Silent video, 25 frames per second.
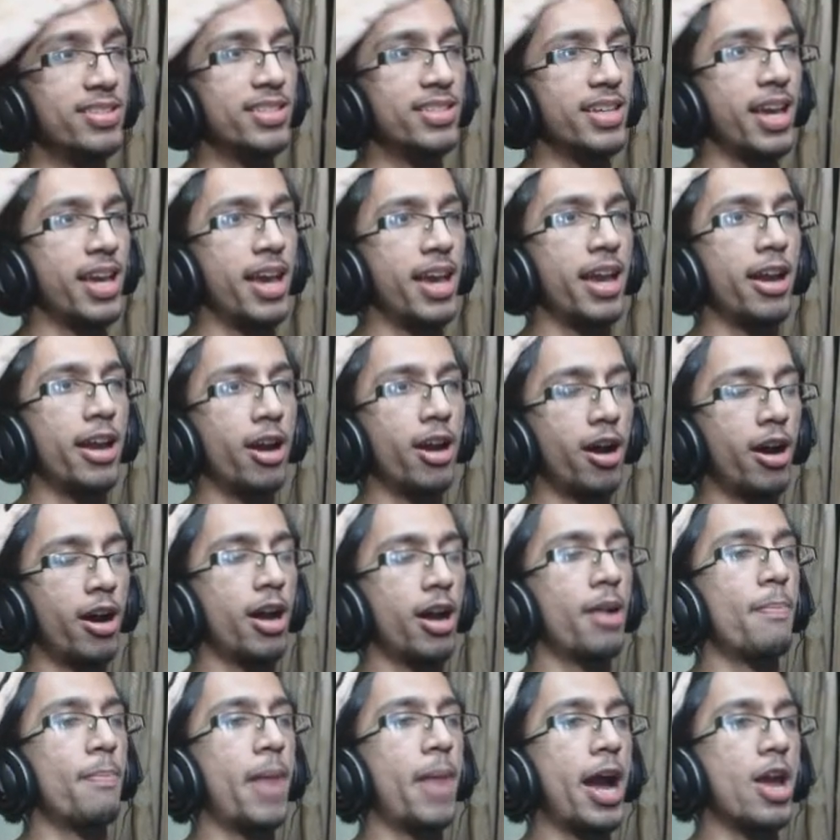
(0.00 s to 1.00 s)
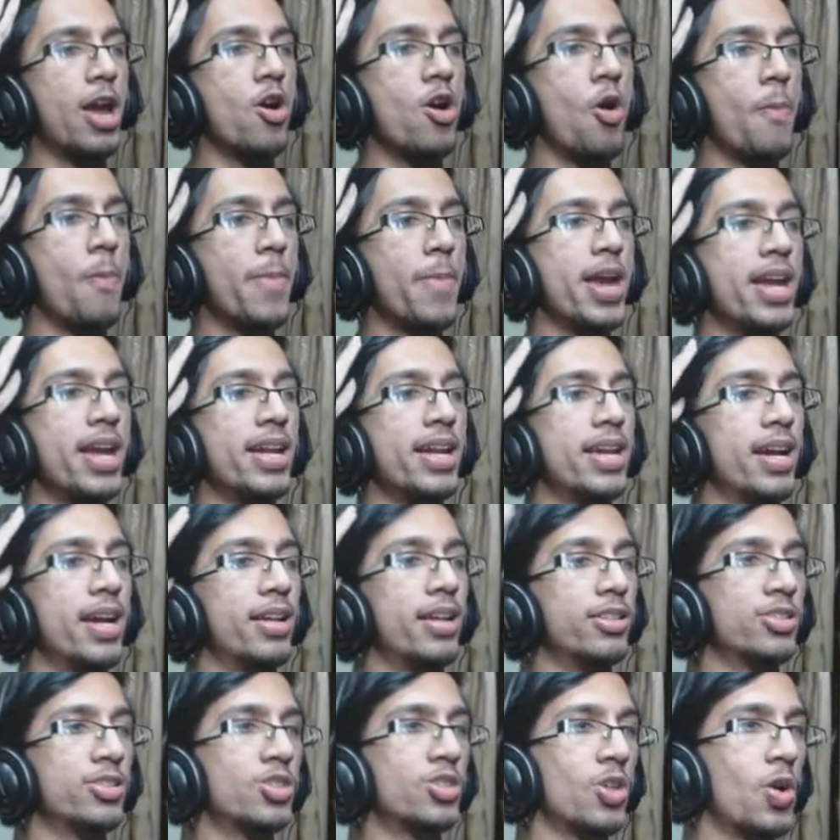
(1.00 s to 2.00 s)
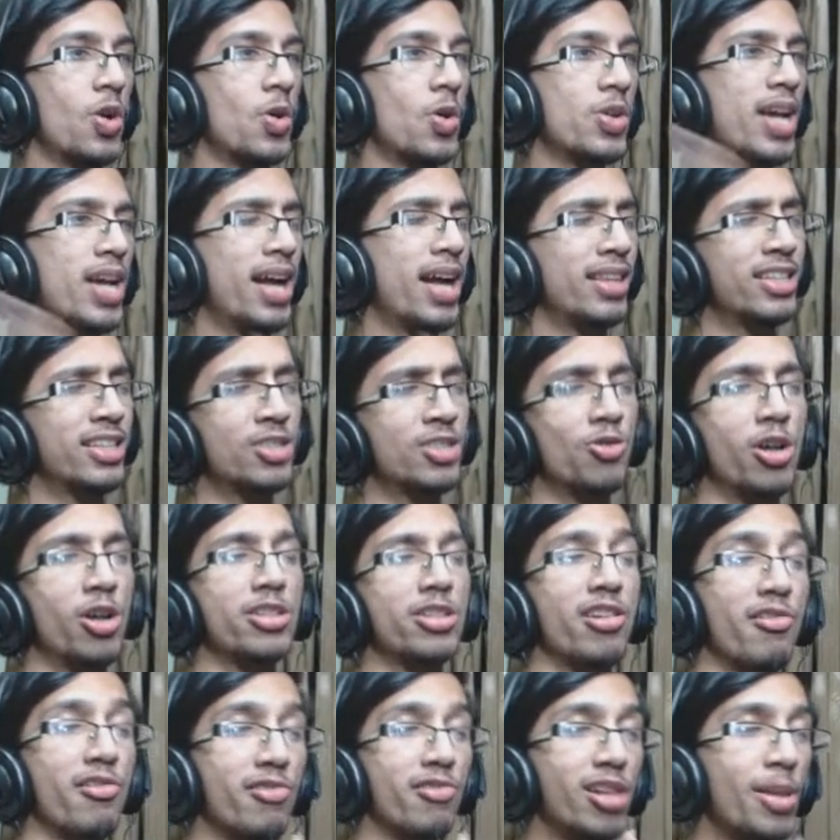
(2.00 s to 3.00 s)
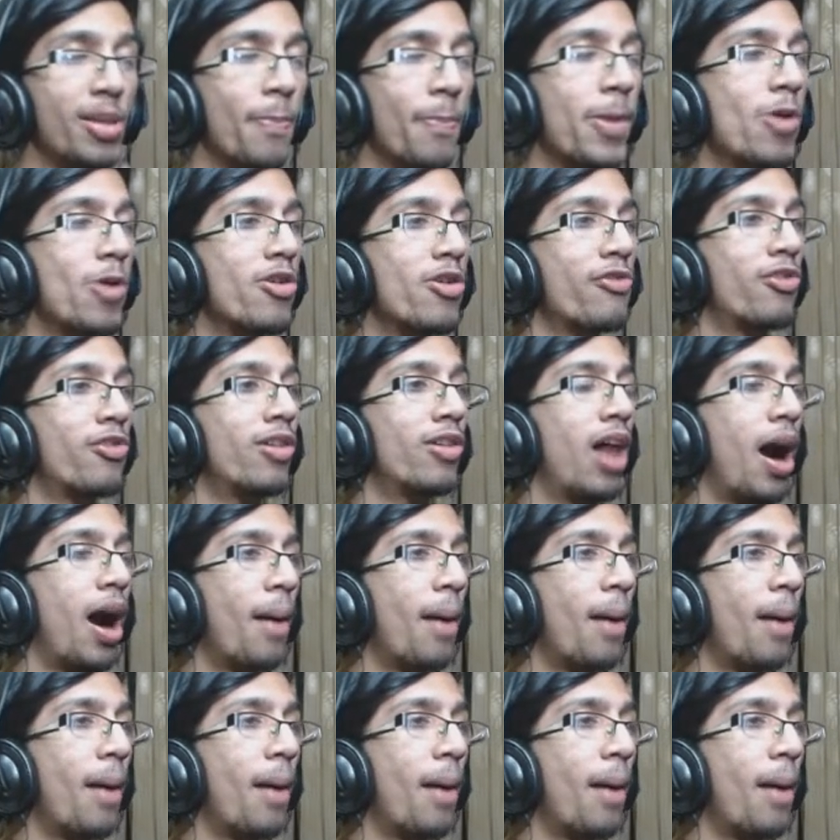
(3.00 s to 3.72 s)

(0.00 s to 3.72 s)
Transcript: say, in my opinion. So yeah, this was a really beautiful,